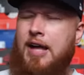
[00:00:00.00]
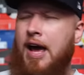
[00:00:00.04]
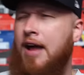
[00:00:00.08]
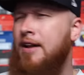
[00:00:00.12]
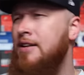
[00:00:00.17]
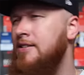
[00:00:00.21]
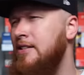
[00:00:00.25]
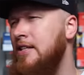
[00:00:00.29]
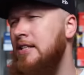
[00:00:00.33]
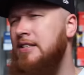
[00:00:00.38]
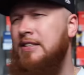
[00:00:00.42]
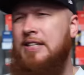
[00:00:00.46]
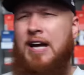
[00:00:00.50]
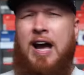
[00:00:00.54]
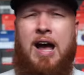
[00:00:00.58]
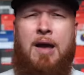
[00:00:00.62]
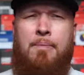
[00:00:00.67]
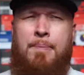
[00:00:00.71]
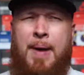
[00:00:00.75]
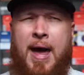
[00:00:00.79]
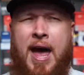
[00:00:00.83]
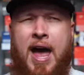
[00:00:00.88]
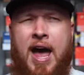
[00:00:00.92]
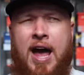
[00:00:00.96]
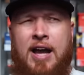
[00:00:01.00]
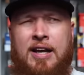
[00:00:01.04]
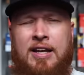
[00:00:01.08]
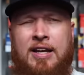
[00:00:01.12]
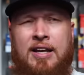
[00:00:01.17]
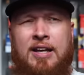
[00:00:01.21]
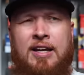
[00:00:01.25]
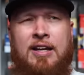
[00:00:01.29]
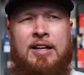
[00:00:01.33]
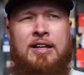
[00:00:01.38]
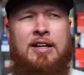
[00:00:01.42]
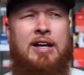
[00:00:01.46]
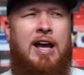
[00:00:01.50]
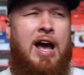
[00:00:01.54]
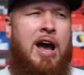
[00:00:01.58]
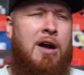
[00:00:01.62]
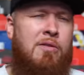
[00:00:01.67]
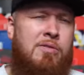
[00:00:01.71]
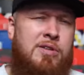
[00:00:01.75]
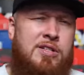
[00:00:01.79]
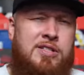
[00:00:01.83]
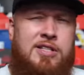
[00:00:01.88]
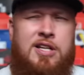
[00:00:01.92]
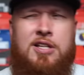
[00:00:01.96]
How does this tie back?
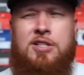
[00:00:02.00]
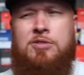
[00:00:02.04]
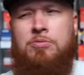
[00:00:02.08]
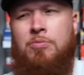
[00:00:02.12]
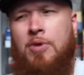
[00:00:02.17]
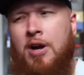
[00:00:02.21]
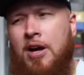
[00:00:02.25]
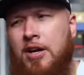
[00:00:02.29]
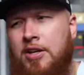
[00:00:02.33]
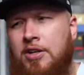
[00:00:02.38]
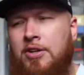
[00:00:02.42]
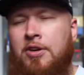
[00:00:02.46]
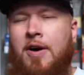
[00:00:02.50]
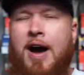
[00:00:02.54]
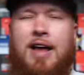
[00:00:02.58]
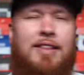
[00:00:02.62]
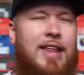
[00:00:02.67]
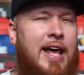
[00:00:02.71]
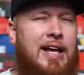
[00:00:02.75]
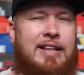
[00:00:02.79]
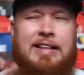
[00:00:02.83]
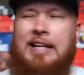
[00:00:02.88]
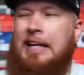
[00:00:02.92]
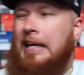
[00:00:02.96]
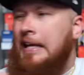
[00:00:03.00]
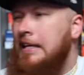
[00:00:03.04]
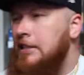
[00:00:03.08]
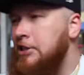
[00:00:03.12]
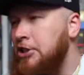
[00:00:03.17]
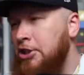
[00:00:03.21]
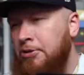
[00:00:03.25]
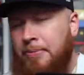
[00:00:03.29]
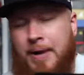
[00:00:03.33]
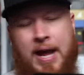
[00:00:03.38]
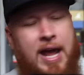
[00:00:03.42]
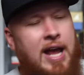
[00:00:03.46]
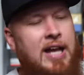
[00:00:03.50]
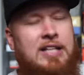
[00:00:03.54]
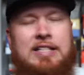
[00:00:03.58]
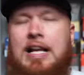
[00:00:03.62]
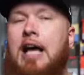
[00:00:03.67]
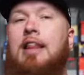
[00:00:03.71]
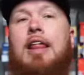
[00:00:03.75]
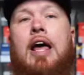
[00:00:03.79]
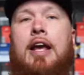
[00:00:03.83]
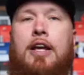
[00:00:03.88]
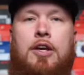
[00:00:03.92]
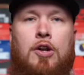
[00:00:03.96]
How is this what? You know, I like the Easter eggs,
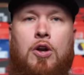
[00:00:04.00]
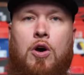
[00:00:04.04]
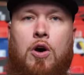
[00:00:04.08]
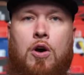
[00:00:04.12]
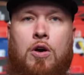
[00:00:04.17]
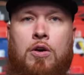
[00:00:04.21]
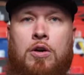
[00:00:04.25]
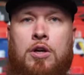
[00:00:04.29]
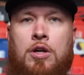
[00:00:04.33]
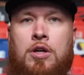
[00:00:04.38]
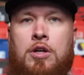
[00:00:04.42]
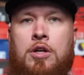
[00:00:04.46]
I like it all.